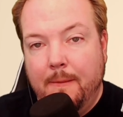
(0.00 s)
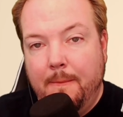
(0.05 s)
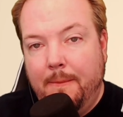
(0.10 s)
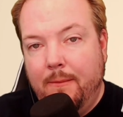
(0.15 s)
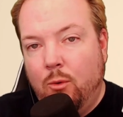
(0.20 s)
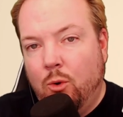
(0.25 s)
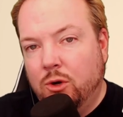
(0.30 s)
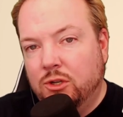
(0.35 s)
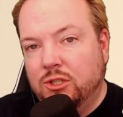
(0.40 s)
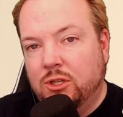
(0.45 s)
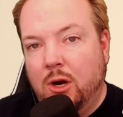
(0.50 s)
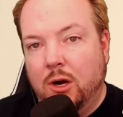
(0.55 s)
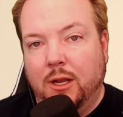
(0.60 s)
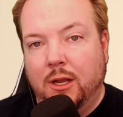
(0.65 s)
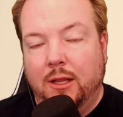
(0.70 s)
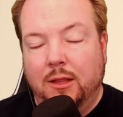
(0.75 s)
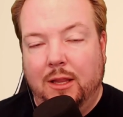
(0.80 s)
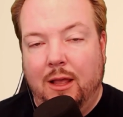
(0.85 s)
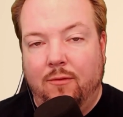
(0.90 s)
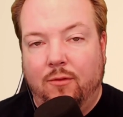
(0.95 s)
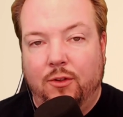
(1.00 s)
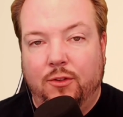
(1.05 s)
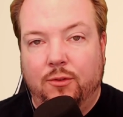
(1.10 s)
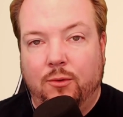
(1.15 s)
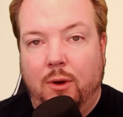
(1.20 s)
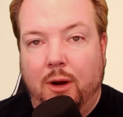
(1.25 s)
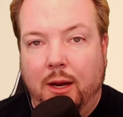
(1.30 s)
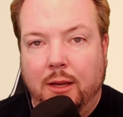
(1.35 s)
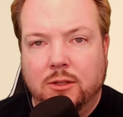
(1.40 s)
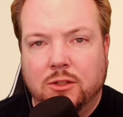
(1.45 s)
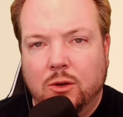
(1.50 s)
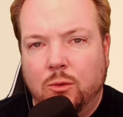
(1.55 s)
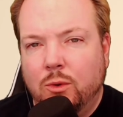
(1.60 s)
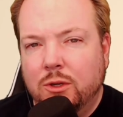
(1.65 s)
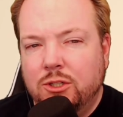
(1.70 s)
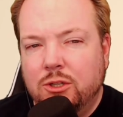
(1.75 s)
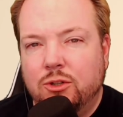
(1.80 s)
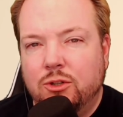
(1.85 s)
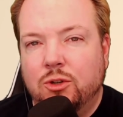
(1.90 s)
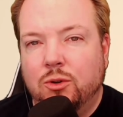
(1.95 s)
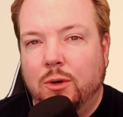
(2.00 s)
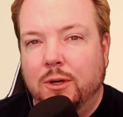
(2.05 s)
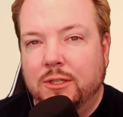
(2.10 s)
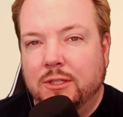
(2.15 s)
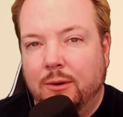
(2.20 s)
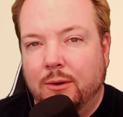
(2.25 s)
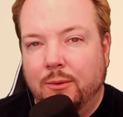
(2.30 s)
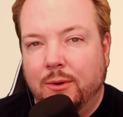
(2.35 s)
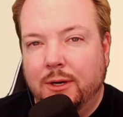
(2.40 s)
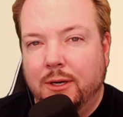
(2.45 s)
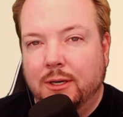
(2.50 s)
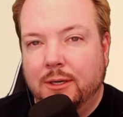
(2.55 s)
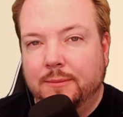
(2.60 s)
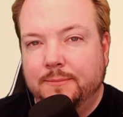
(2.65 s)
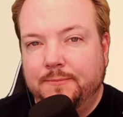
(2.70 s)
or starting at level 3. So what's your choice, I wonder?